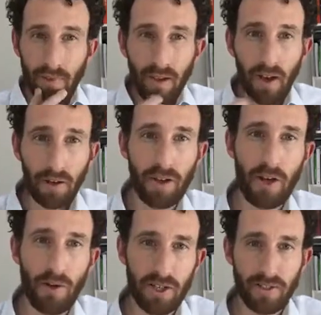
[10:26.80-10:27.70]
I got your
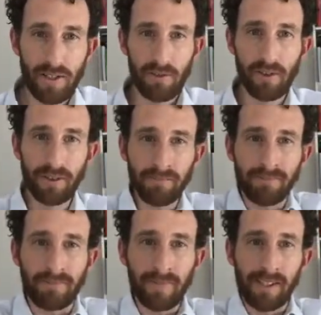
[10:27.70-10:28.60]
question there, Dora.
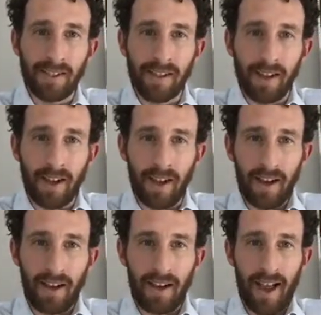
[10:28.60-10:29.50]

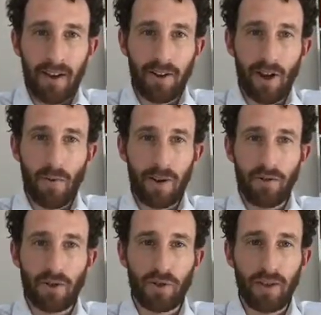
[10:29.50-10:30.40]
How do you know when
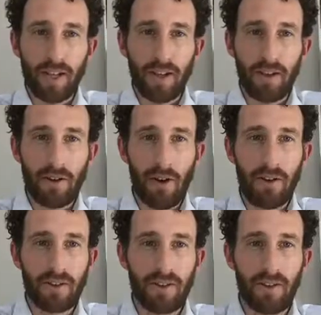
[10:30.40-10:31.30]
you truly know
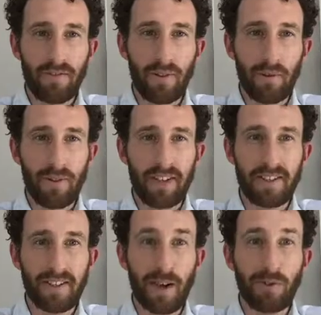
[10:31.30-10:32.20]
yourself? Well,
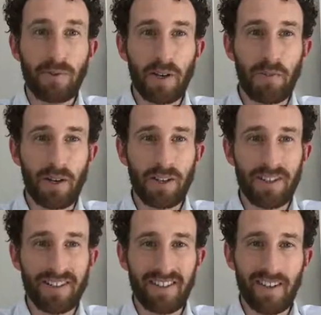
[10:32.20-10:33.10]
that's the ultimate
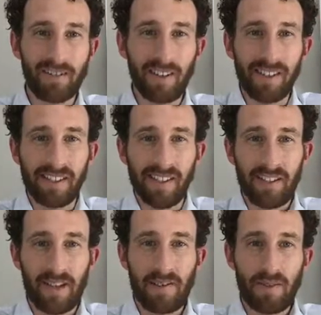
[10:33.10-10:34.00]
question, isn't it?
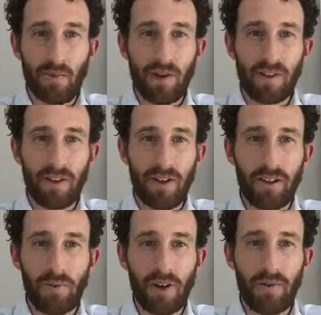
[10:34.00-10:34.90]
It seems the more you
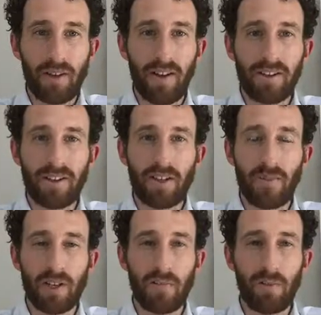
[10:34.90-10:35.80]
learn, the more you realize there's
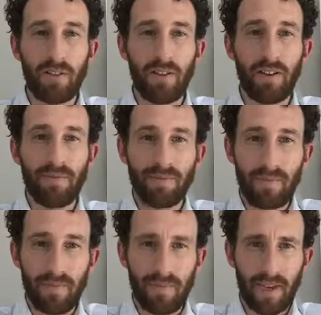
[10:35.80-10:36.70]
so much more to learn.
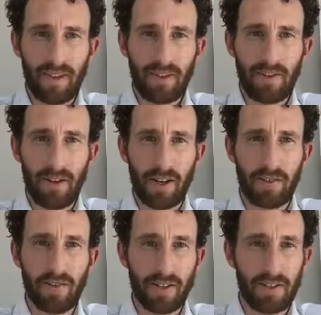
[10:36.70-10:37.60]
Yeah, that's
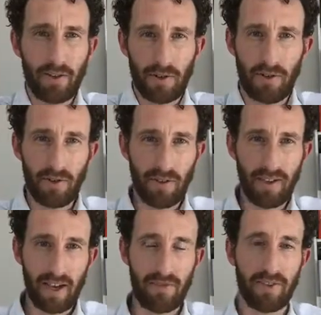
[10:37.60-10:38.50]
so true, Dora.
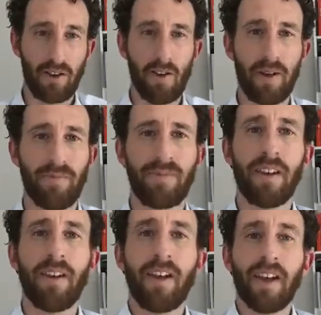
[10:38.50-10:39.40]
Thank you for the comment.
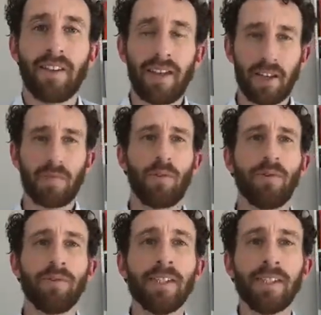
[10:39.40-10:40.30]
Thanks, Paul.